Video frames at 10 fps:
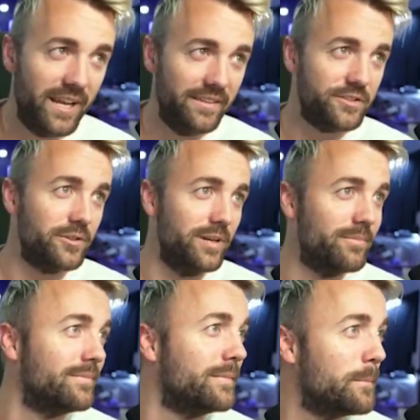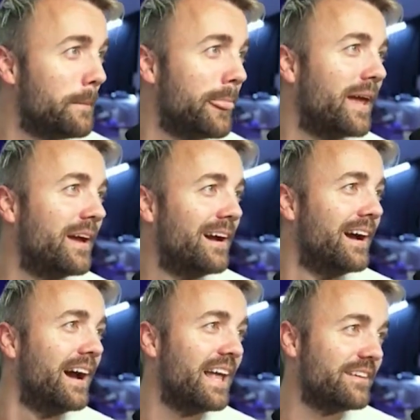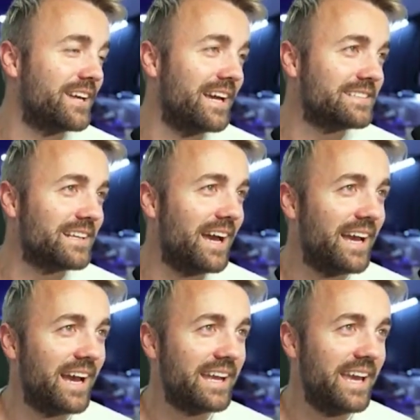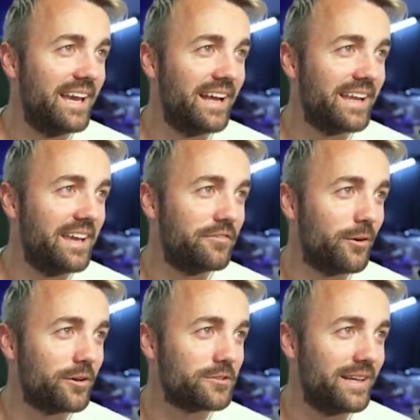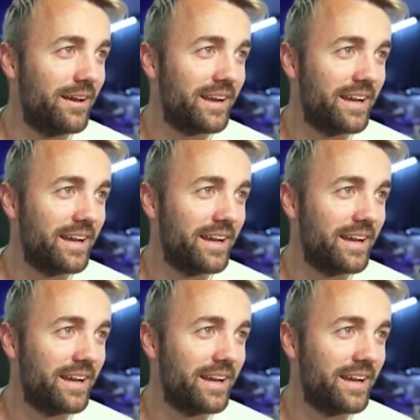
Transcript: I'm gonna end the stream. I love you guys. I, I, can't. I can't focus right now.